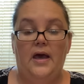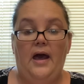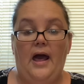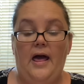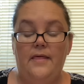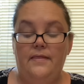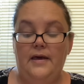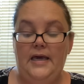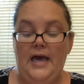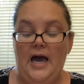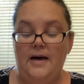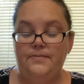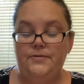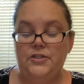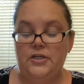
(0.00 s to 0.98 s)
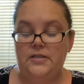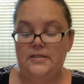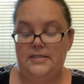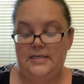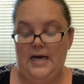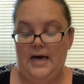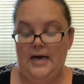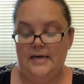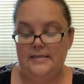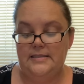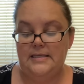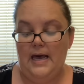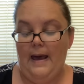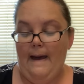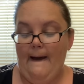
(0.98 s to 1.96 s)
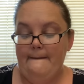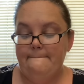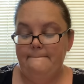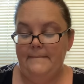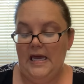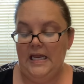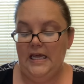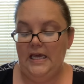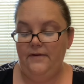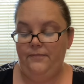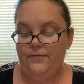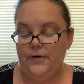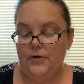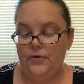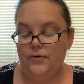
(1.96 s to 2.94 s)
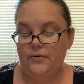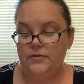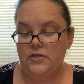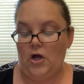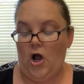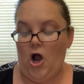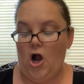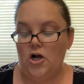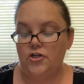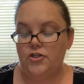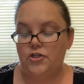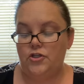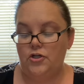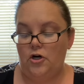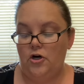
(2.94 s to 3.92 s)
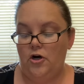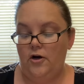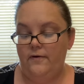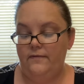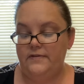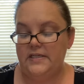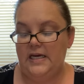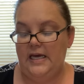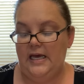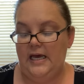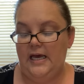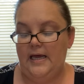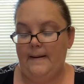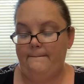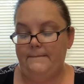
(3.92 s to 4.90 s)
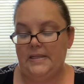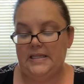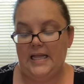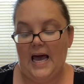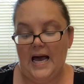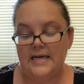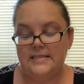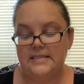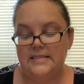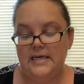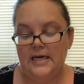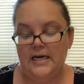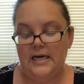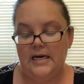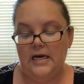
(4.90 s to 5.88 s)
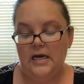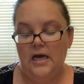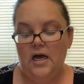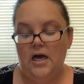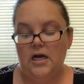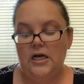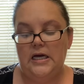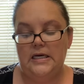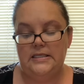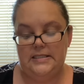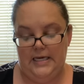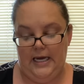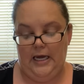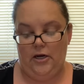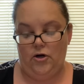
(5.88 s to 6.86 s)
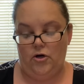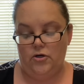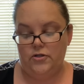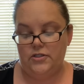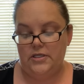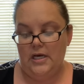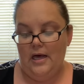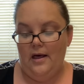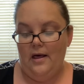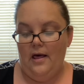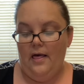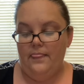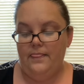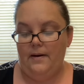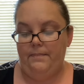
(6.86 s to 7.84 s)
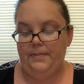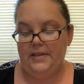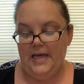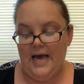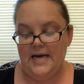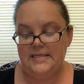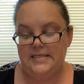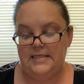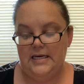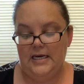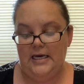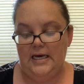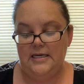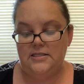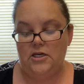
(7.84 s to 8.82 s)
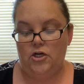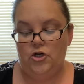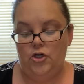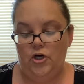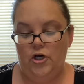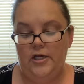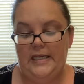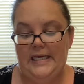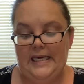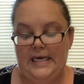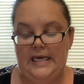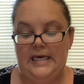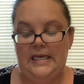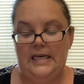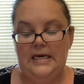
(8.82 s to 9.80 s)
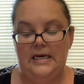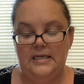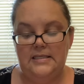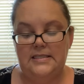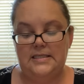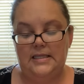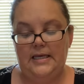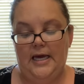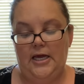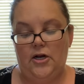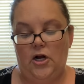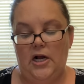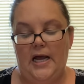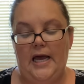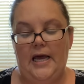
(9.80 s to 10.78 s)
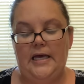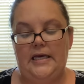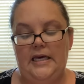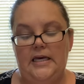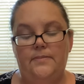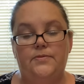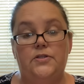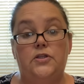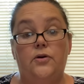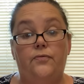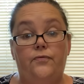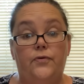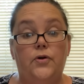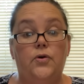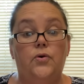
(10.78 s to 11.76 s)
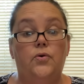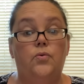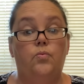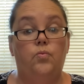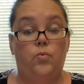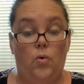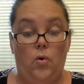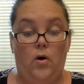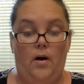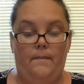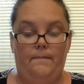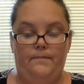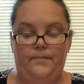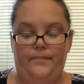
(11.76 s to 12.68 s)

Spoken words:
And the caption says, many foods are served in plastic containers. The plastic is a good heat insulator and keeps the food warm.